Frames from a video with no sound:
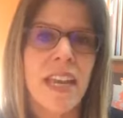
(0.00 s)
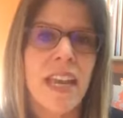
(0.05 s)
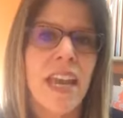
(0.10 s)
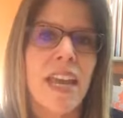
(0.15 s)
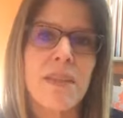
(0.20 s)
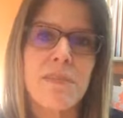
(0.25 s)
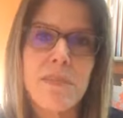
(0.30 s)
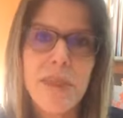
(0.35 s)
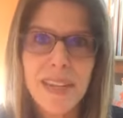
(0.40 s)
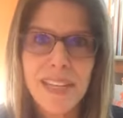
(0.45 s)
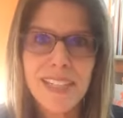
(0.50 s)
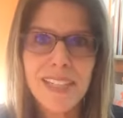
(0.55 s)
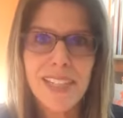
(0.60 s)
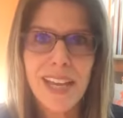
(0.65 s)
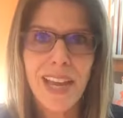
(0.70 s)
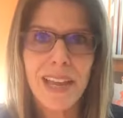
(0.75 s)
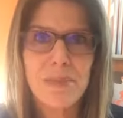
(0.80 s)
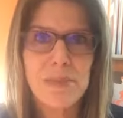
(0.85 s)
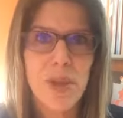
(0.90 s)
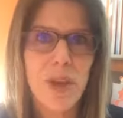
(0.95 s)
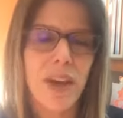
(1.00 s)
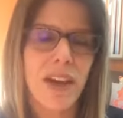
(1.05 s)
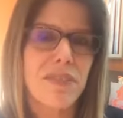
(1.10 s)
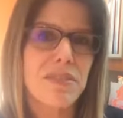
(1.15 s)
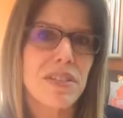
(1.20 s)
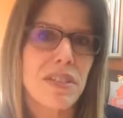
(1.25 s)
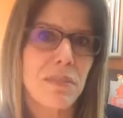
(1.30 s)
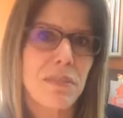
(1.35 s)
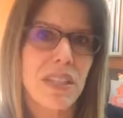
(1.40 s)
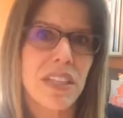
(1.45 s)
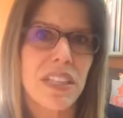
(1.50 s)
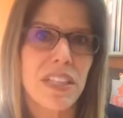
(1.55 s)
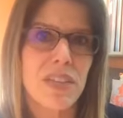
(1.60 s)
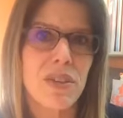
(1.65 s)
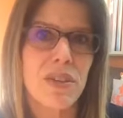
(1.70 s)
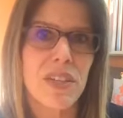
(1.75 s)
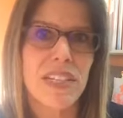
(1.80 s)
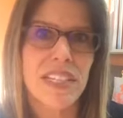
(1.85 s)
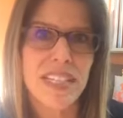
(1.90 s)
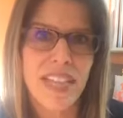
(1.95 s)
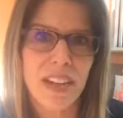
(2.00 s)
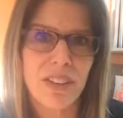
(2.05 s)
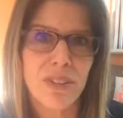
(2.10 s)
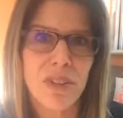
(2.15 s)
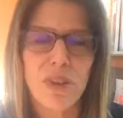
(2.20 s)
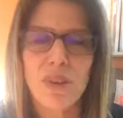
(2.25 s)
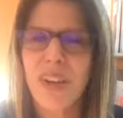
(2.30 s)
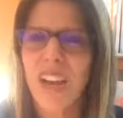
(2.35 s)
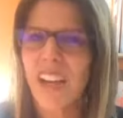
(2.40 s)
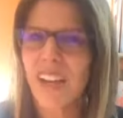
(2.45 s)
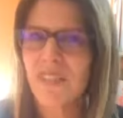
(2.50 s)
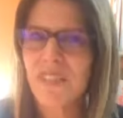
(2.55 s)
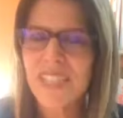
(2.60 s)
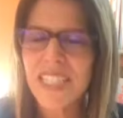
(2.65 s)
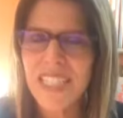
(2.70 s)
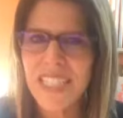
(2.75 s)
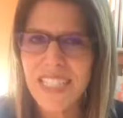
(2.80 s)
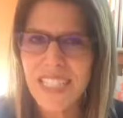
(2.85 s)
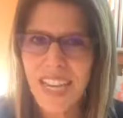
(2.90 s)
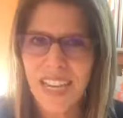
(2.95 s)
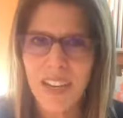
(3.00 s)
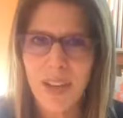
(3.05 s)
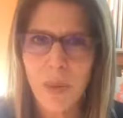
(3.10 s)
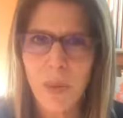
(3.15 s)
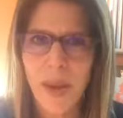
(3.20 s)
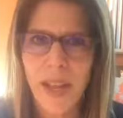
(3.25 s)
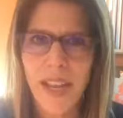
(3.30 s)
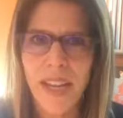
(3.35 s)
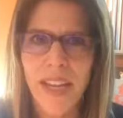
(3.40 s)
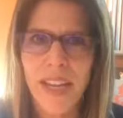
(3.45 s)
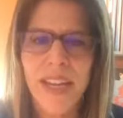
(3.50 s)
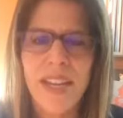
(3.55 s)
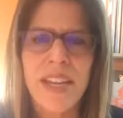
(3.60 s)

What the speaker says: And many times I'll have something that you can download kind of as a takeaway.